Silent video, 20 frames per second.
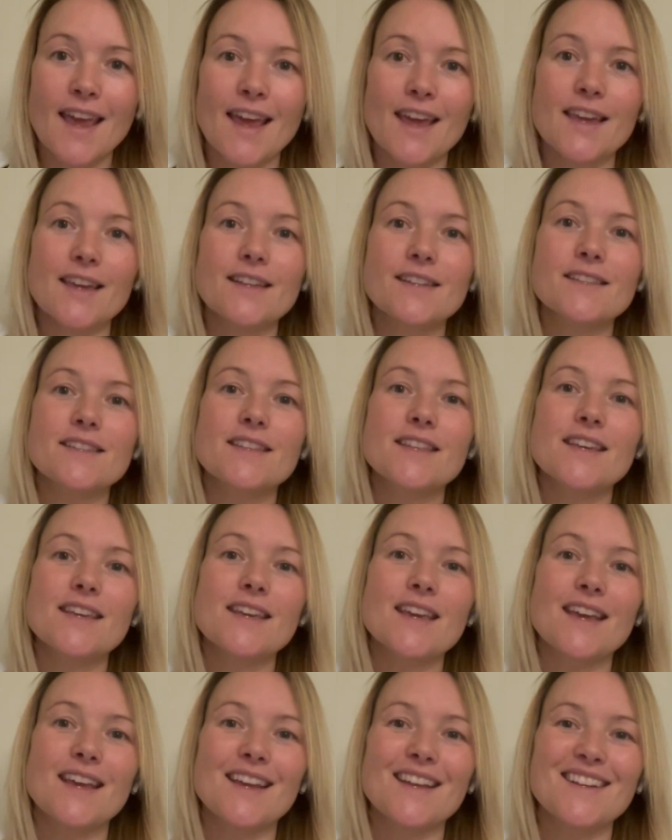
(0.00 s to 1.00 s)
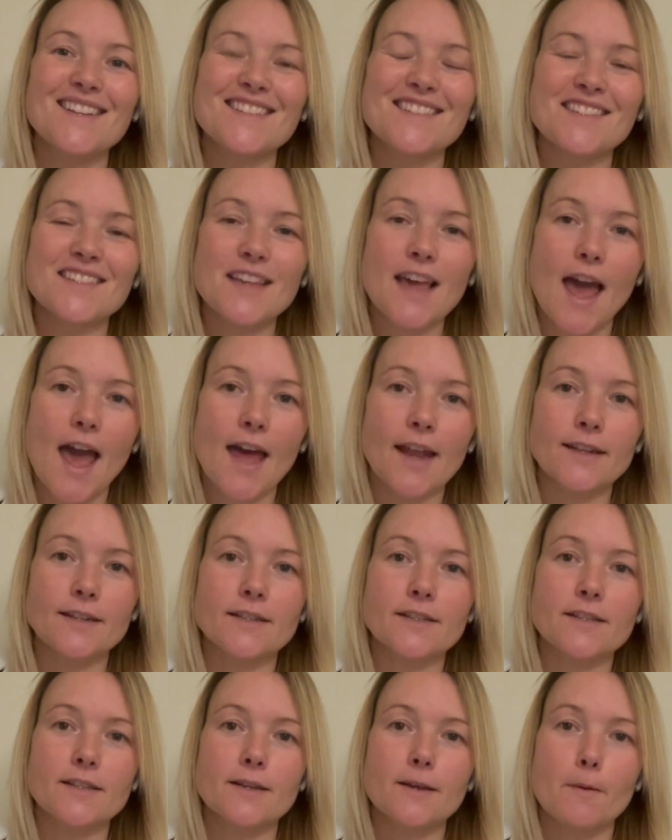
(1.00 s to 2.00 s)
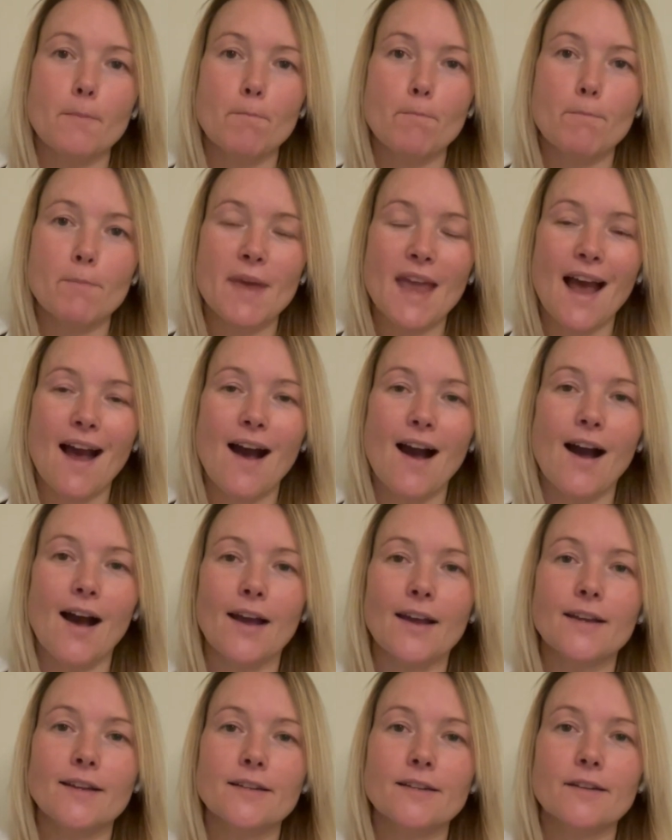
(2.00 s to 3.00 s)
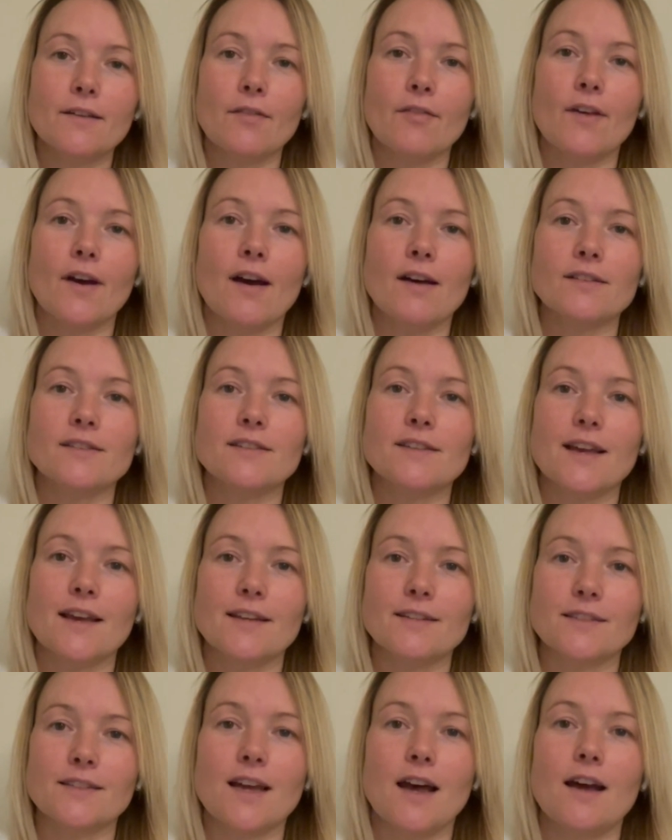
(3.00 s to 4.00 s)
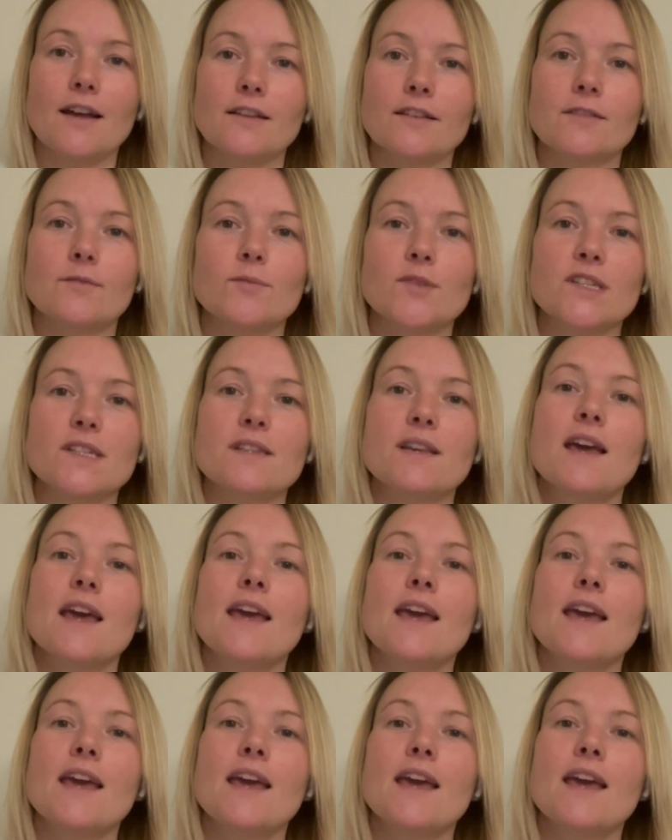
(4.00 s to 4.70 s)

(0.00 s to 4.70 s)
it's the intent behind that entitlement.